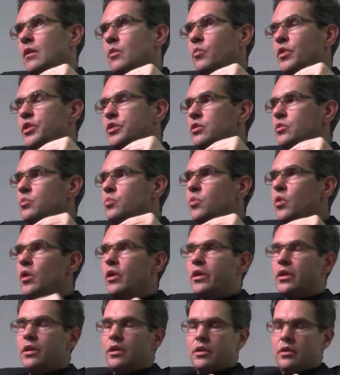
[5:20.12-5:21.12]
when you
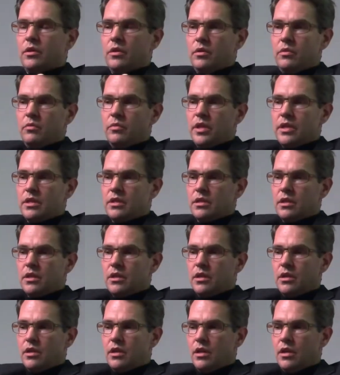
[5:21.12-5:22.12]
work with
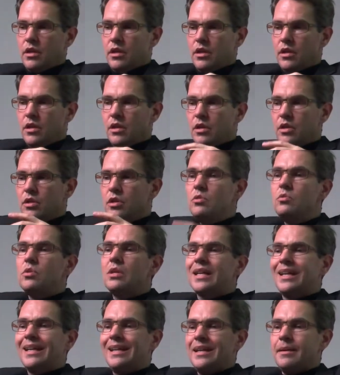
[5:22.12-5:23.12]

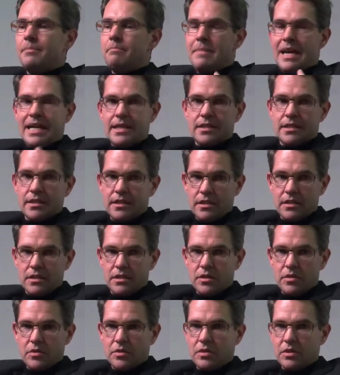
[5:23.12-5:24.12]
nuclear matter,
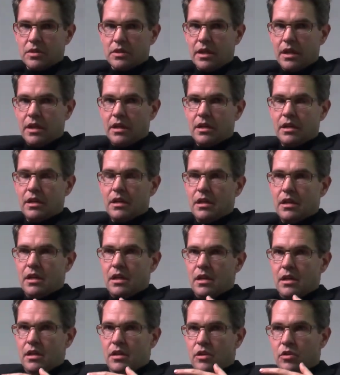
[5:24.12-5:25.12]
so to say,
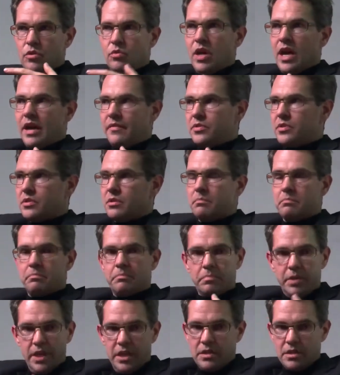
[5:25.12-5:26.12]
you have some
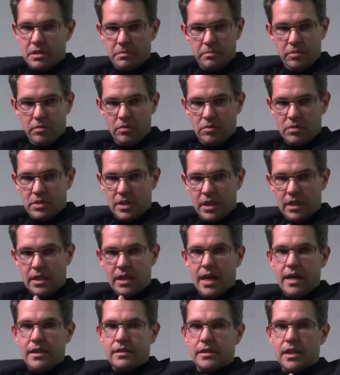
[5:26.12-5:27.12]
principles that
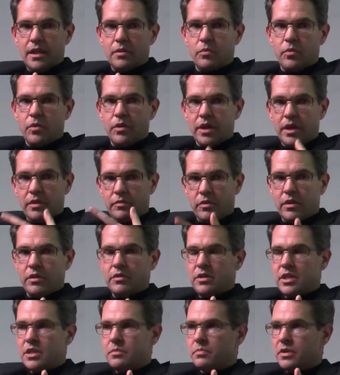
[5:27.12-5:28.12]
guide that work. And one of
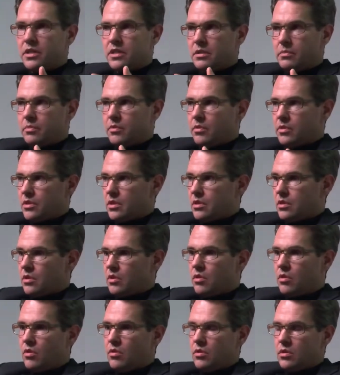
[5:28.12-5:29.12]
these principles is
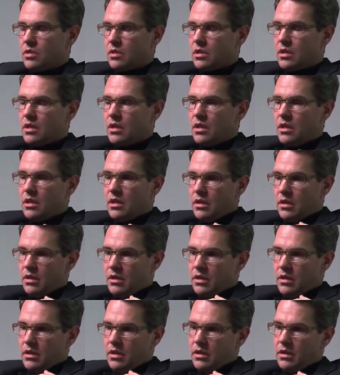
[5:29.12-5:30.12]
called
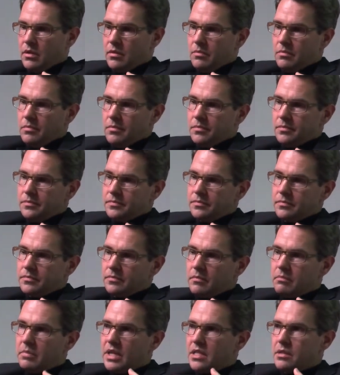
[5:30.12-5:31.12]
um,
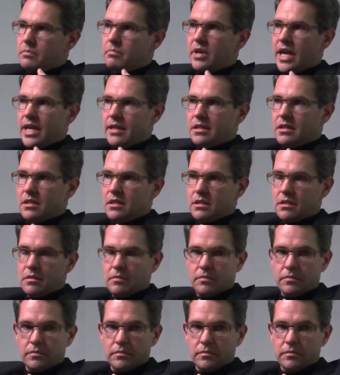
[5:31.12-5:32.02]
best practice.